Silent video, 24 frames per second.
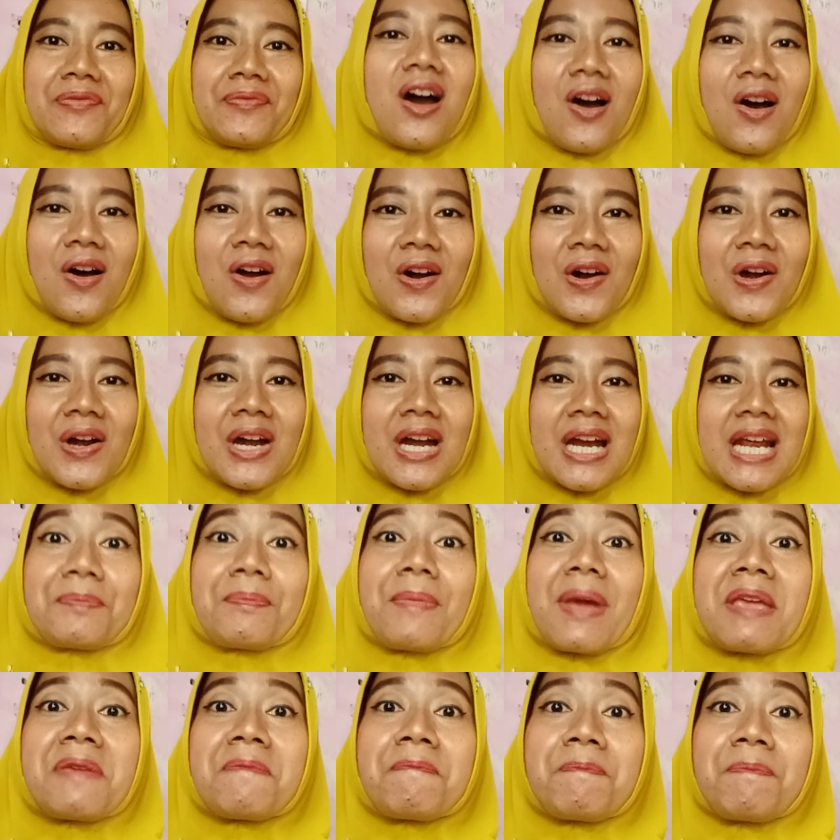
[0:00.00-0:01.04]
Or
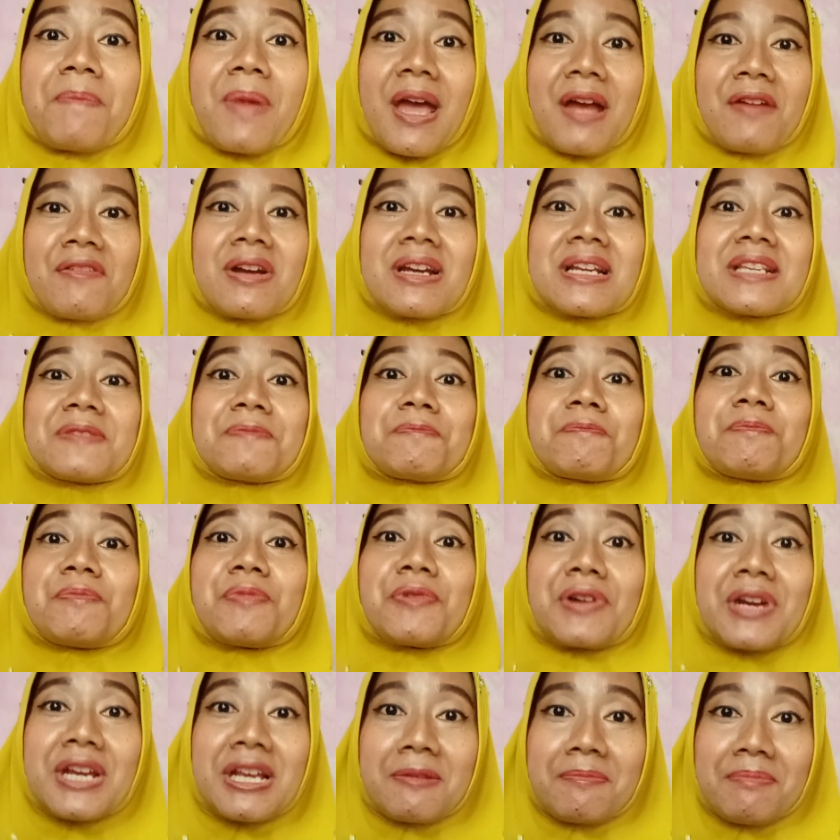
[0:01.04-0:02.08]
my parents
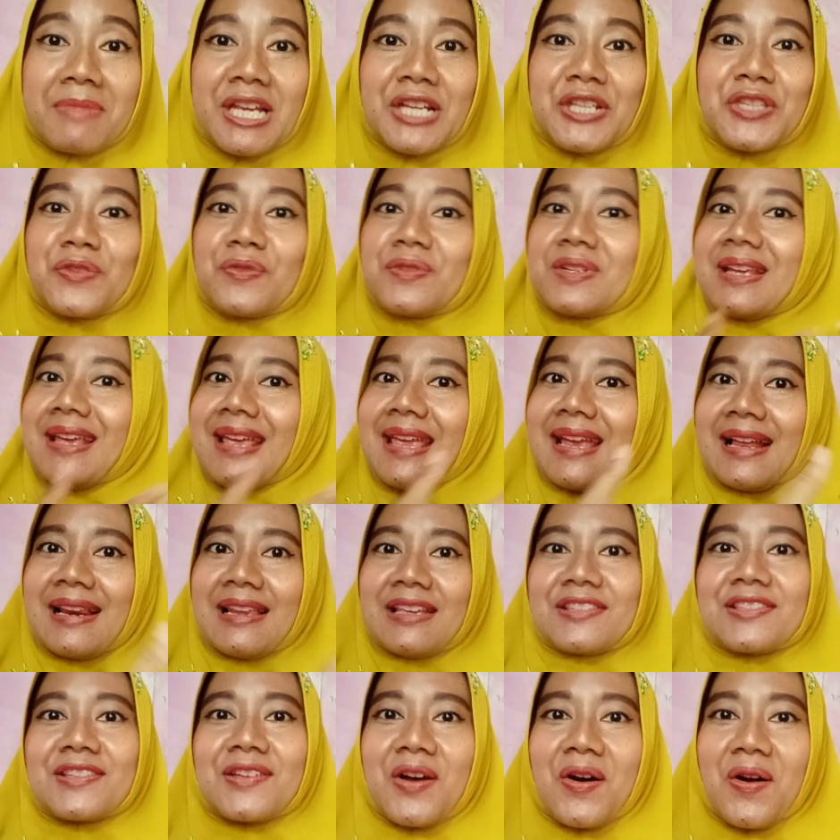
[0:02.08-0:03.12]
bring me to the
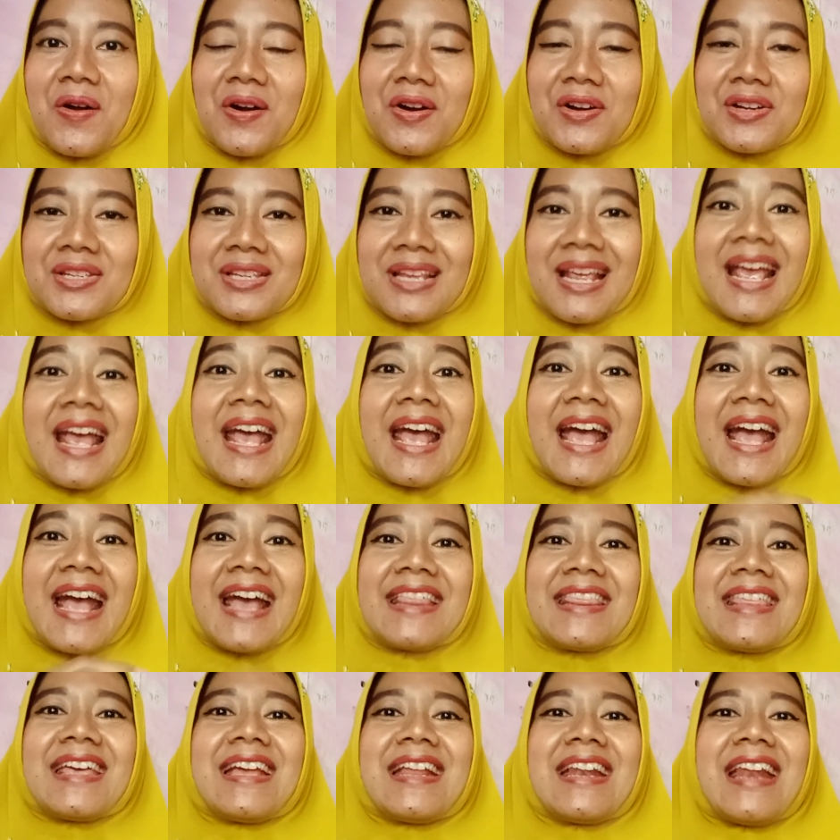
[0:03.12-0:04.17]
English course
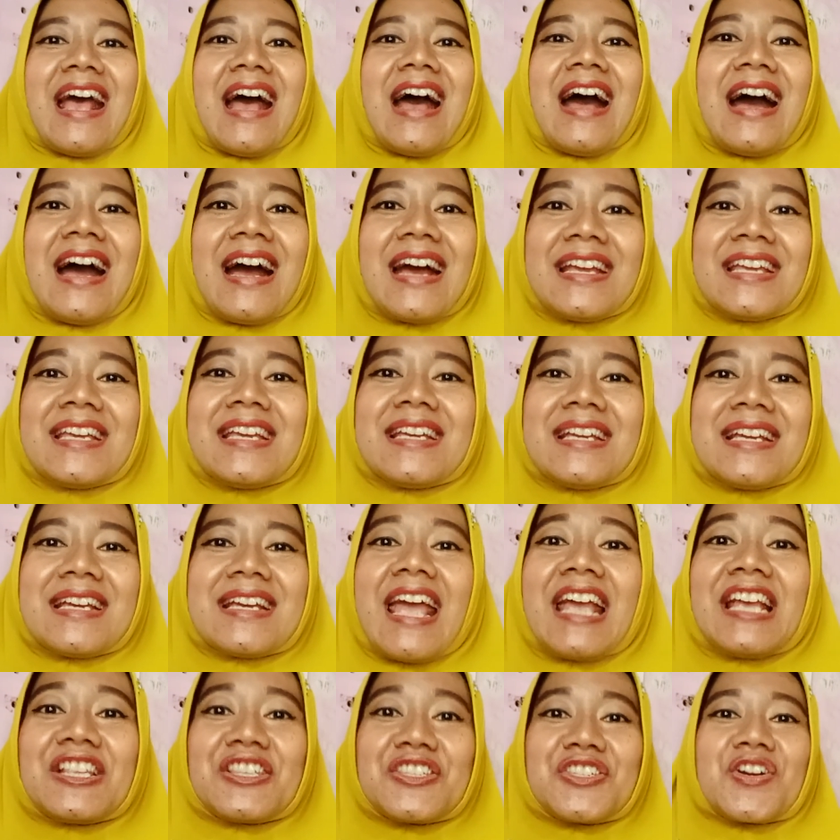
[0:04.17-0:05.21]
and then I
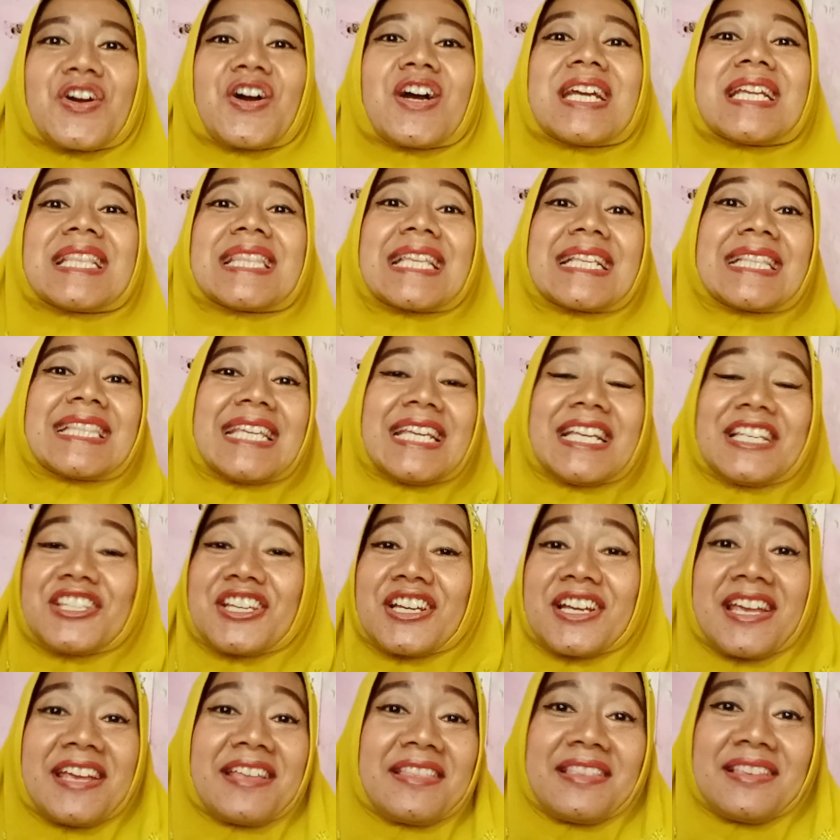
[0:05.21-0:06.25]
enjoy the
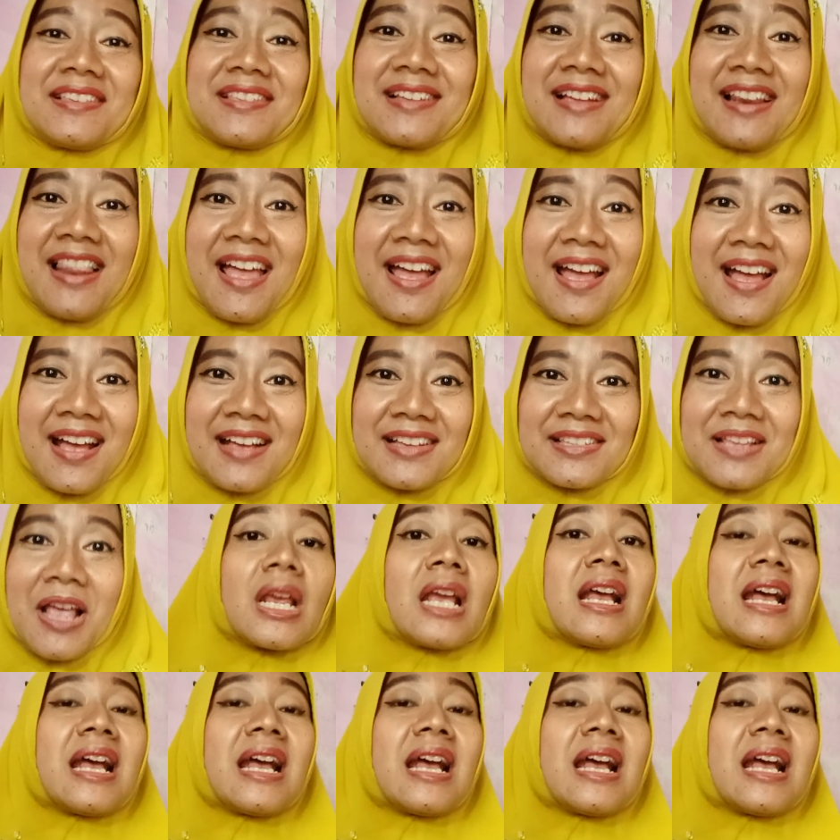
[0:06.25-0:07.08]
teaching in this class.